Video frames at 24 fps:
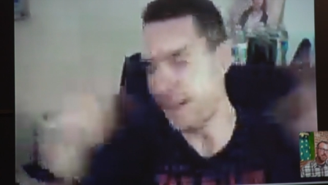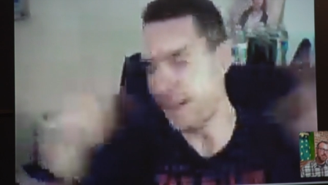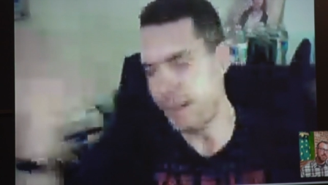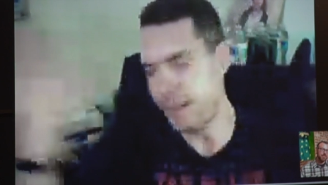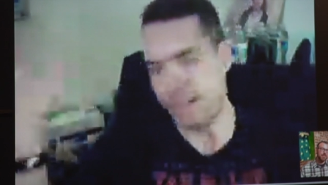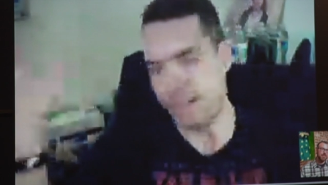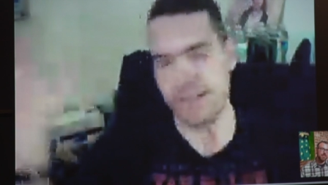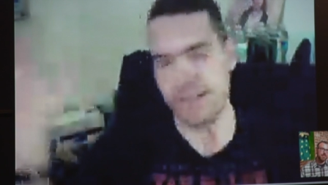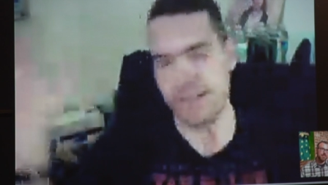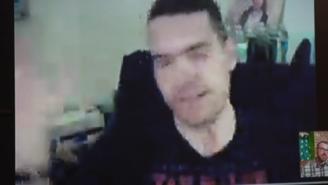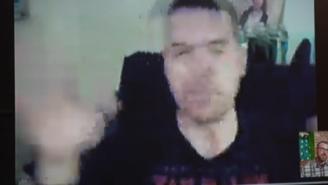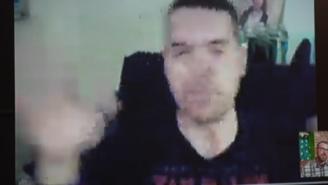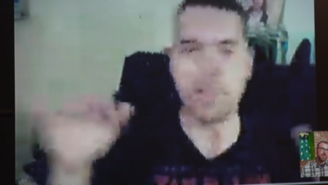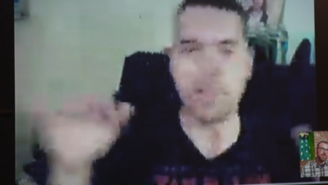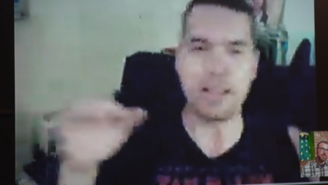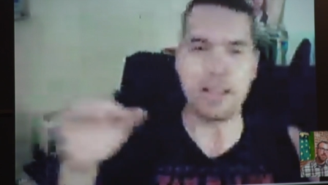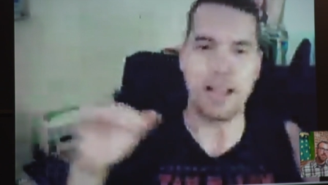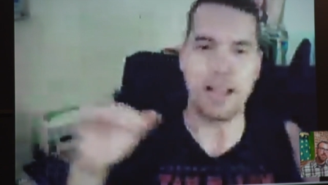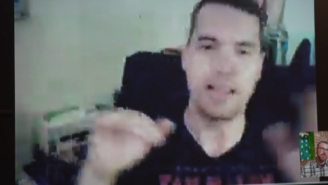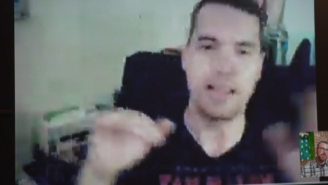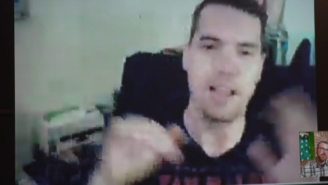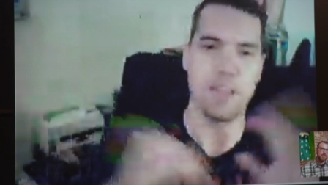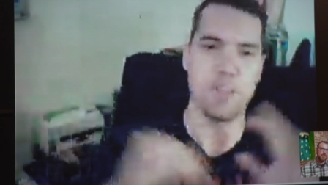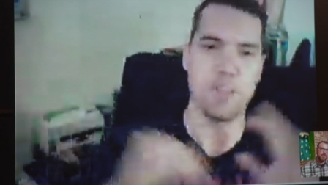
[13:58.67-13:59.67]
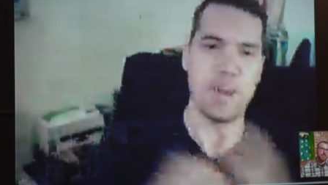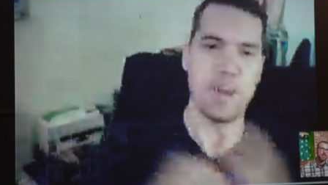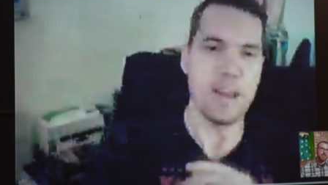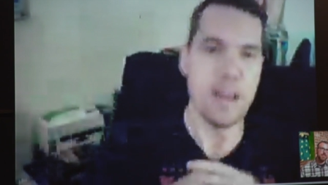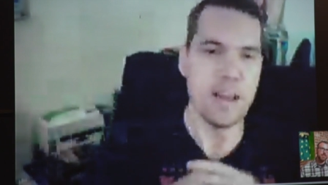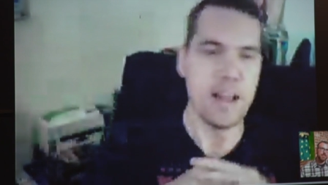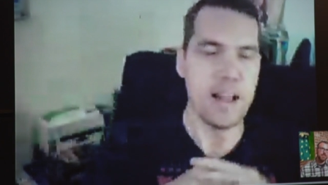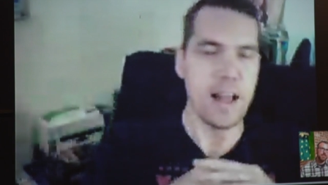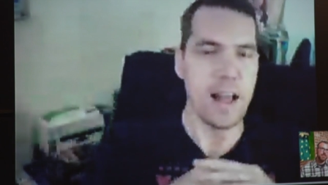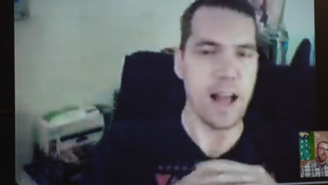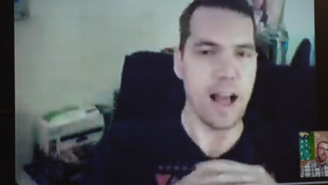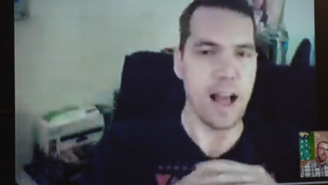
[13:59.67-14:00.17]
something like that. But,
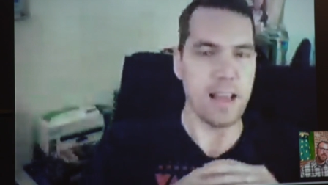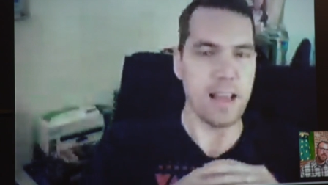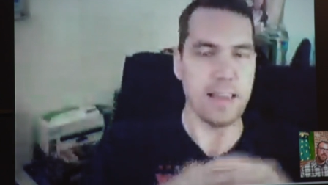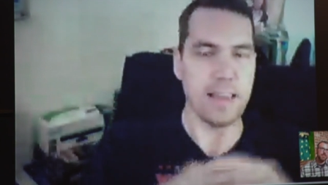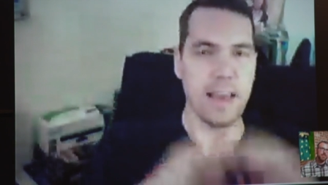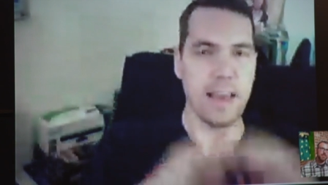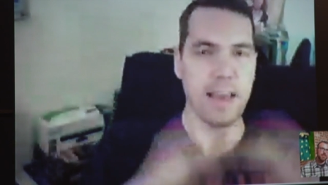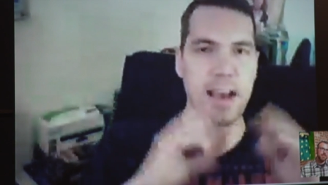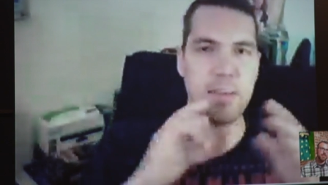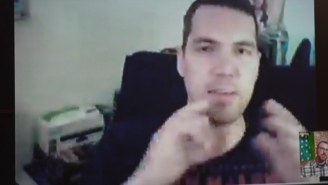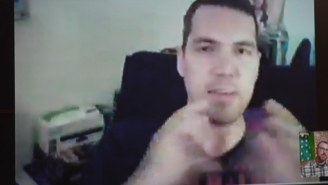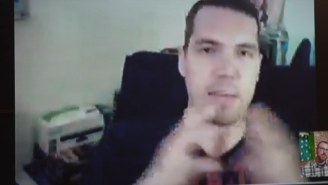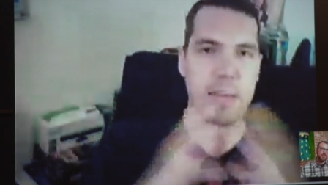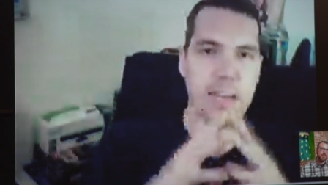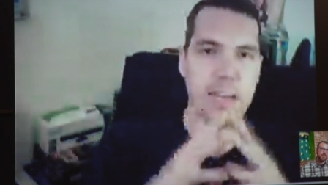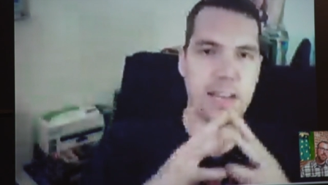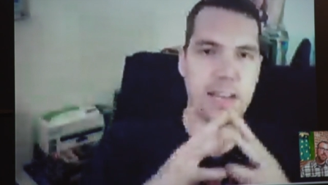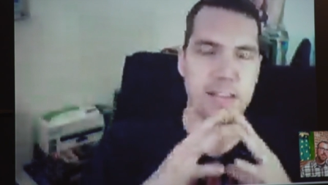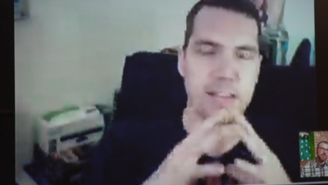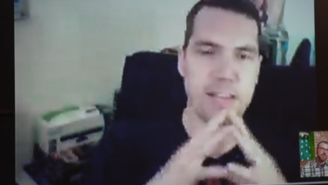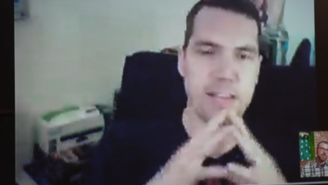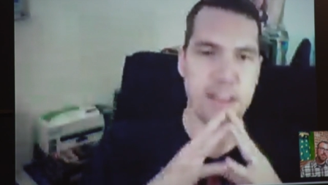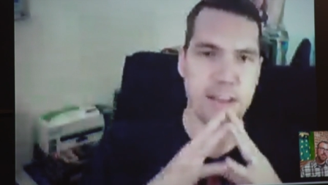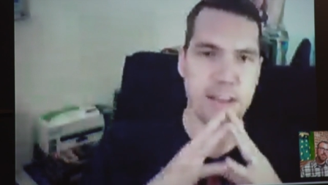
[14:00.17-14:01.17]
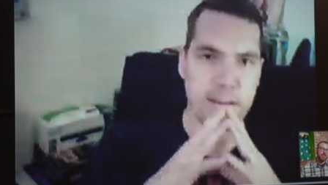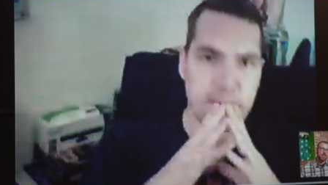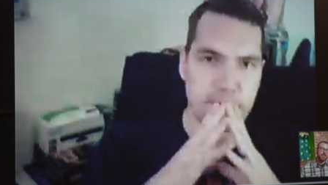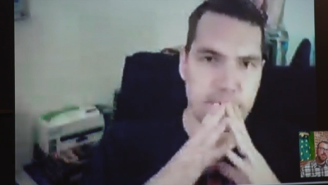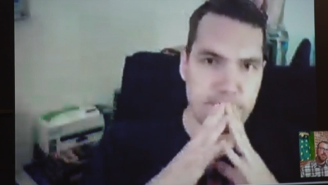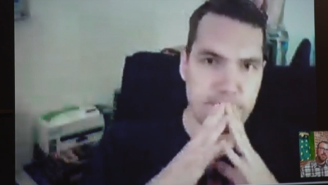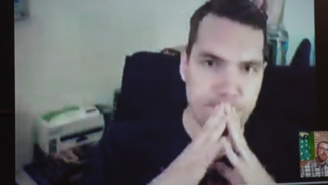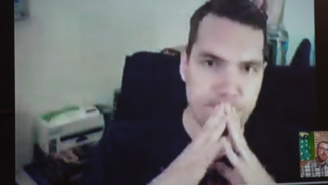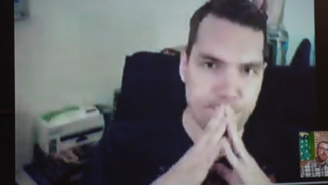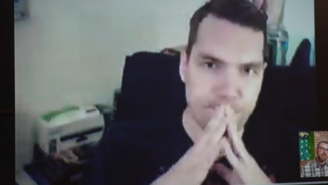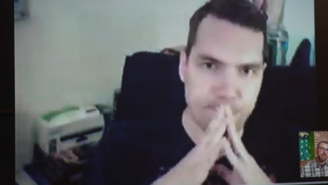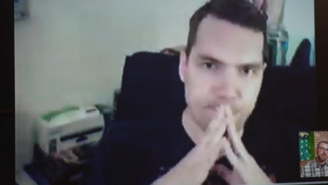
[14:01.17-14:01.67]
yeah, I mean, it's
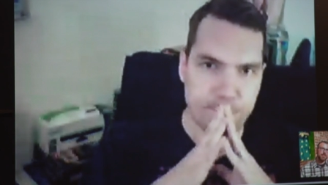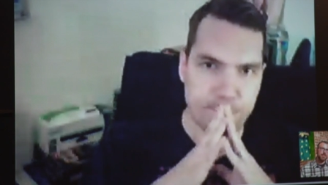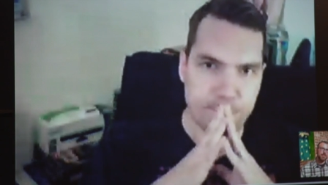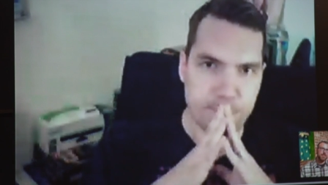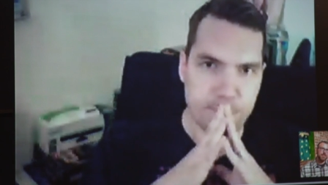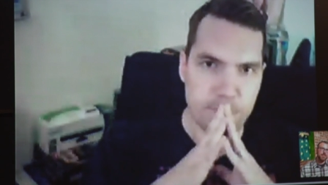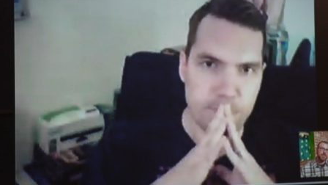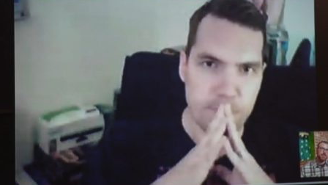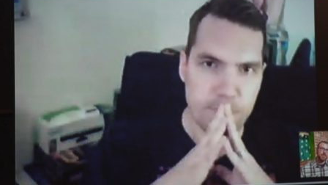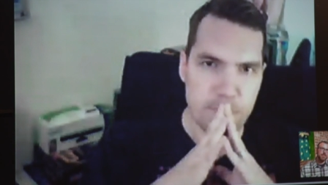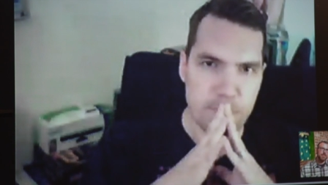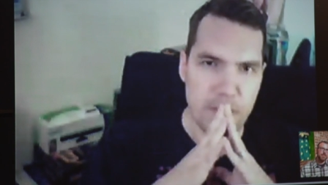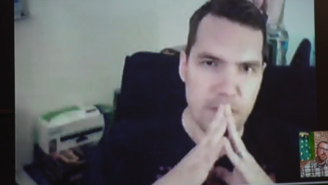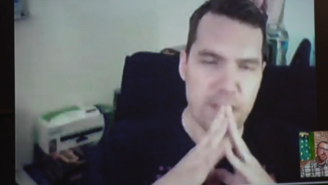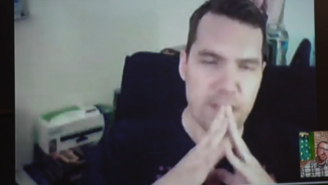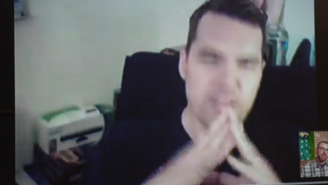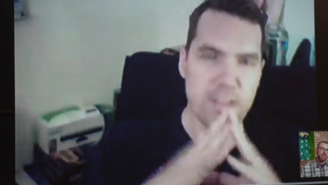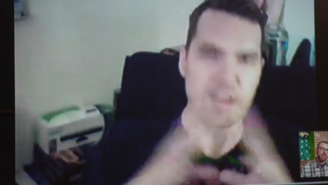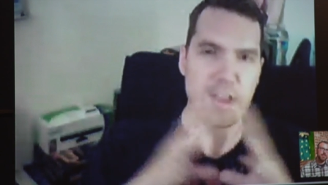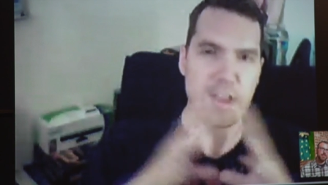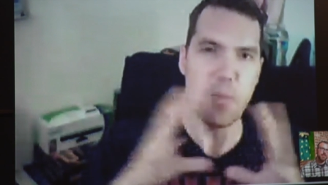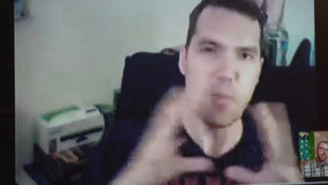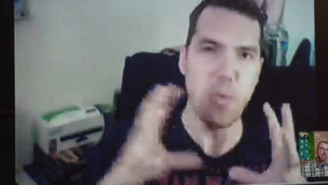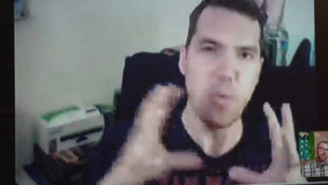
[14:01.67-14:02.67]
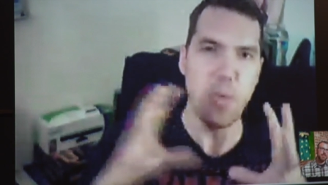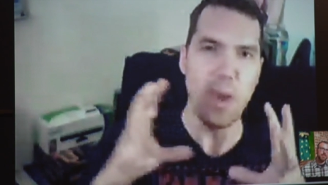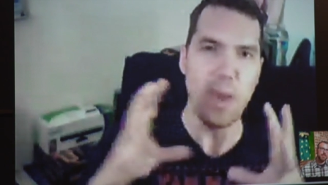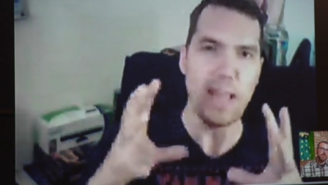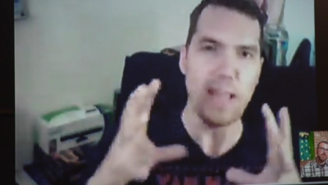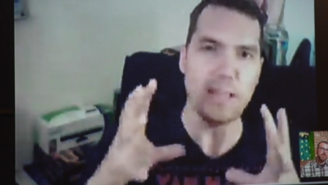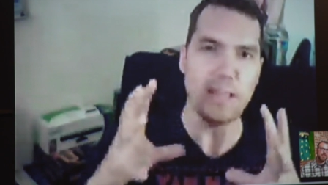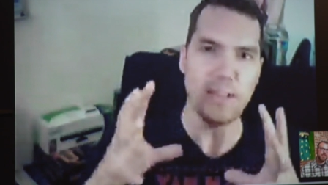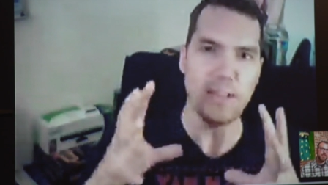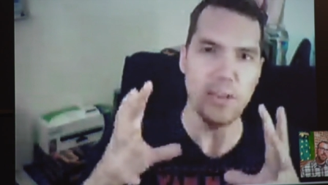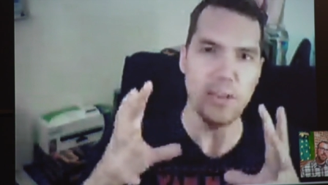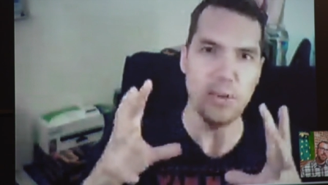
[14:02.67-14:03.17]
um, some way
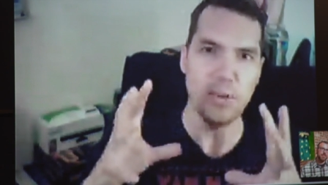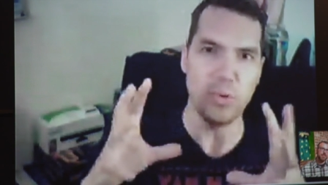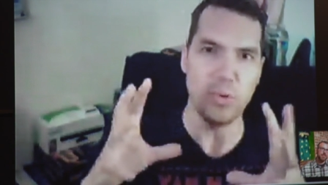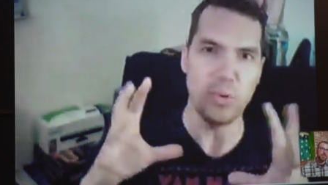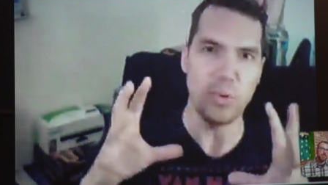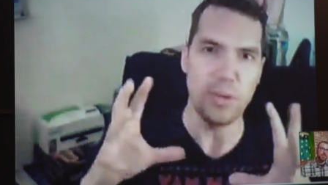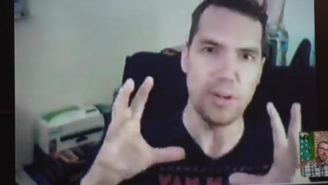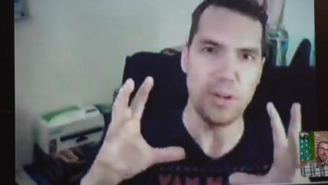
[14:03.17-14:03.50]
to